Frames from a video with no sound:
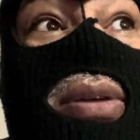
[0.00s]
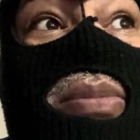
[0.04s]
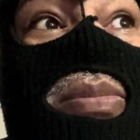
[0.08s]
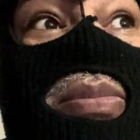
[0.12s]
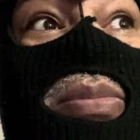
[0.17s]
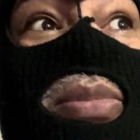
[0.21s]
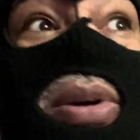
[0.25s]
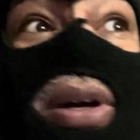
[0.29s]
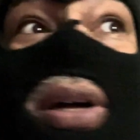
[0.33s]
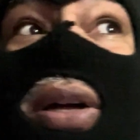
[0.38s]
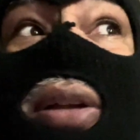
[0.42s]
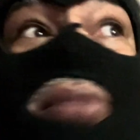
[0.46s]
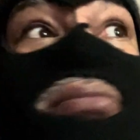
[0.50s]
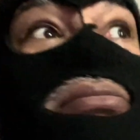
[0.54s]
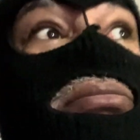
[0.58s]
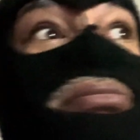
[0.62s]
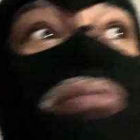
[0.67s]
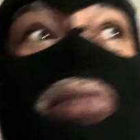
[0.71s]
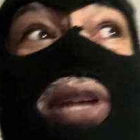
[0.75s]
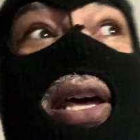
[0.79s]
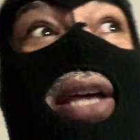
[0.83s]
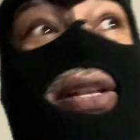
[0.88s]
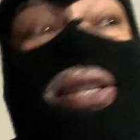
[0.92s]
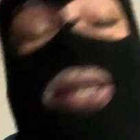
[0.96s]
But
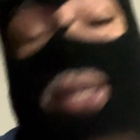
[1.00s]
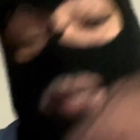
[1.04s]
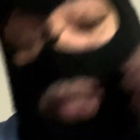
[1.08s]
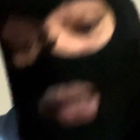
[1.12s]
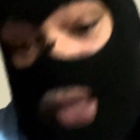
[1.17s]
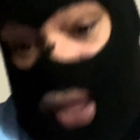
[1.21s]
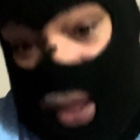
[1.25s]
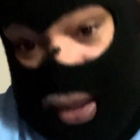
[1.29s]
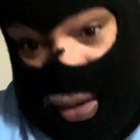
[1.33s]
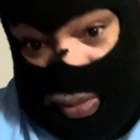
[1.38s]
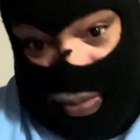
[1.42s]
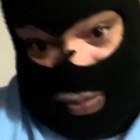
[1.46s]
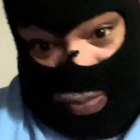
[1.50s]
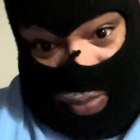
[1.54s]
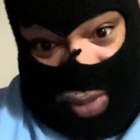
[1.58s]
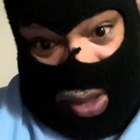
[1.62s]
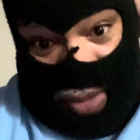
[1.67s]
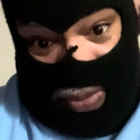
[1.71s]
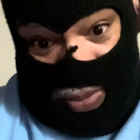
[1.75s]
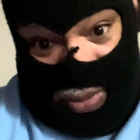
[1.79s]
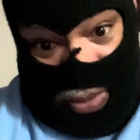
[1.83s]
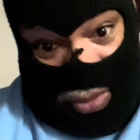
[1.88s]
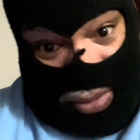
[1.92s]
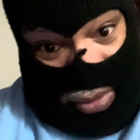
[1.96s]
that just how
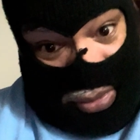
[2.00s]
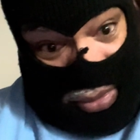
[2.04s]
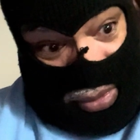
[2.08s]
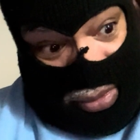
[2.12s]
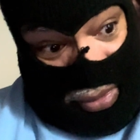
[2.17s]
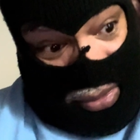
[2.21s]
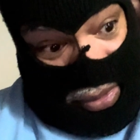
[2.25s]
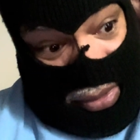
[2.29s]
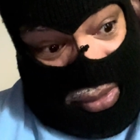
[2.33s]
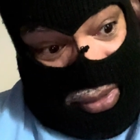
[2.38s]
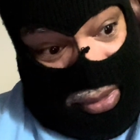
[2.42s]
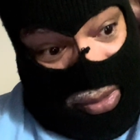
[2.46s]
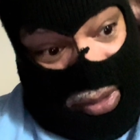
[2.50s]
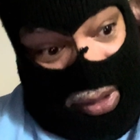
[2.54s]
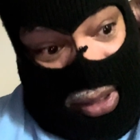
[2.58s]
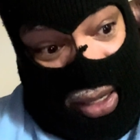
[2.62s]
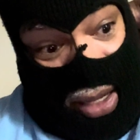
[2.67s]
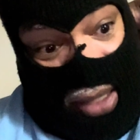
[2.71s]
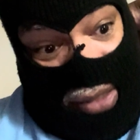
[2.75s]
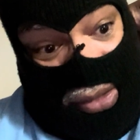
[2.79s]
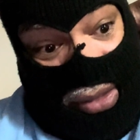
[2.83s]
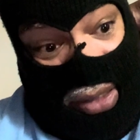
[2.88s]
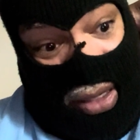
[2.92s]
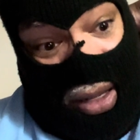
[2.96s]
people
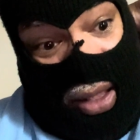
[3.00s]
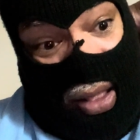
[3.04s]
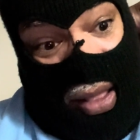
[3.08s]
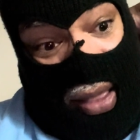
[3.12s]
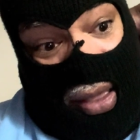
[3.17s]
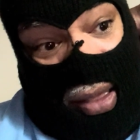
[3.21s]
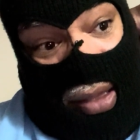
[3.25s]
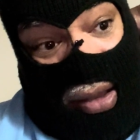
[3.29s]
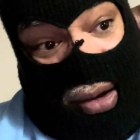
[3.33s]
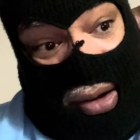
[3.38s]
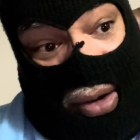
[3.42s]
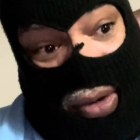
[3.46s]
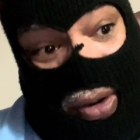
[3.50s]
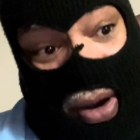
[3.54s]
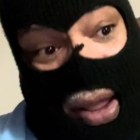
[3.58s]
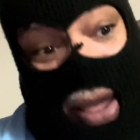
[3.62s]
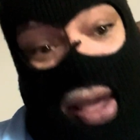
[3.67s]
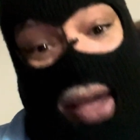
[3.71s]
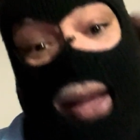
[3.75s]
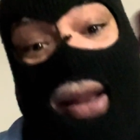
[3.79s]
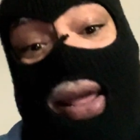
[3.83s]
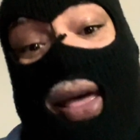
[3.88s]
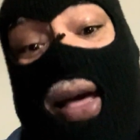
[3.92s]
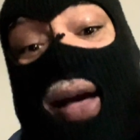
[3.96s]
that's
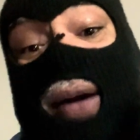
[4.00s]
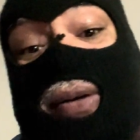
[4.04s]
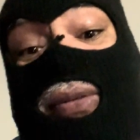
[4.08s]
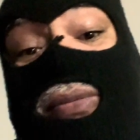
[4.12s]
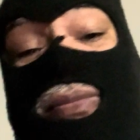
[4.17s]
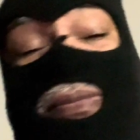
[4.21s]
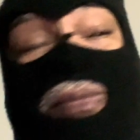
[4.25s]
crying out.